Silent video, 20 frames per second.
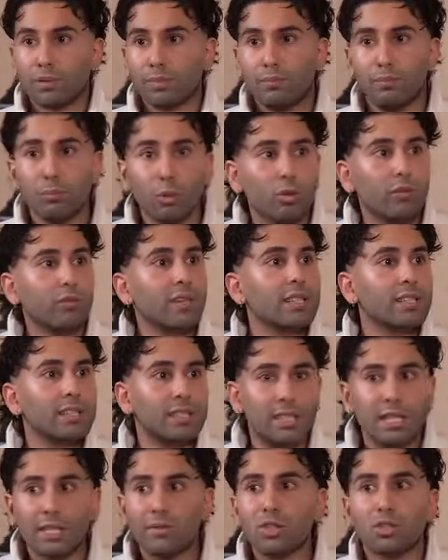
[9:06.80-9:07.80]

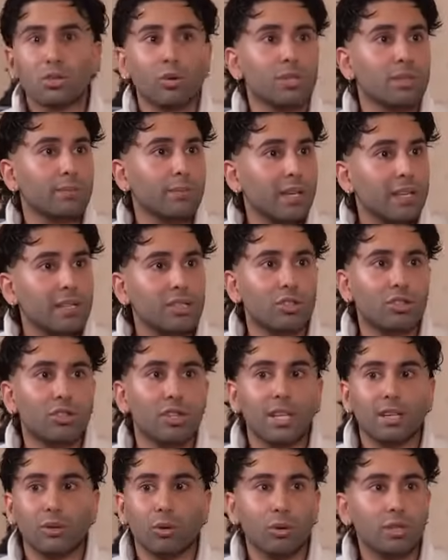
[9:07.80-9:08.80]
movies, yeah. TV shows, big
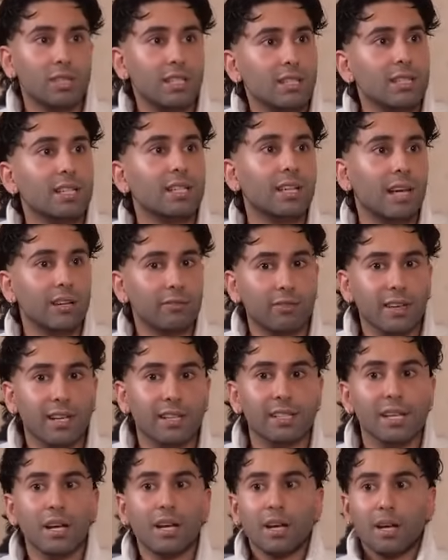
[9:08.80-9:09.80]
screen, OTT,
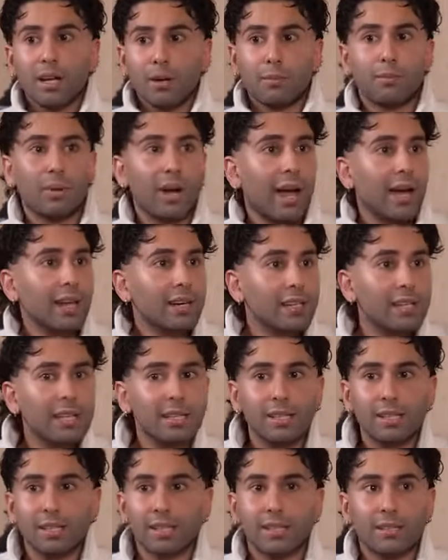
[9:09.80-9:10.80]
Netflix, brand
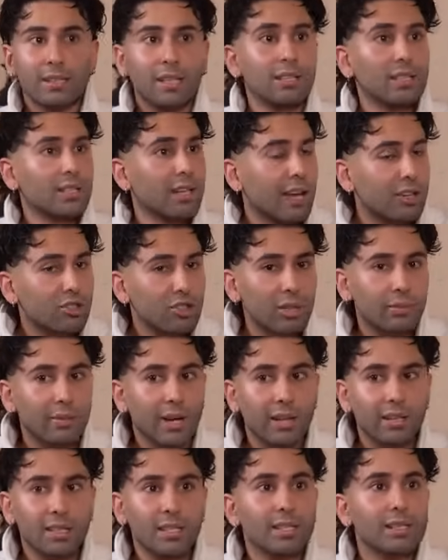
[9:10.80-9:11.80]
deals, international
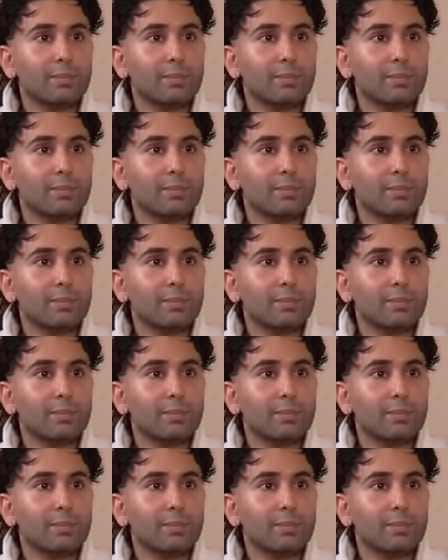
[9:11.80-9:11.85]
brand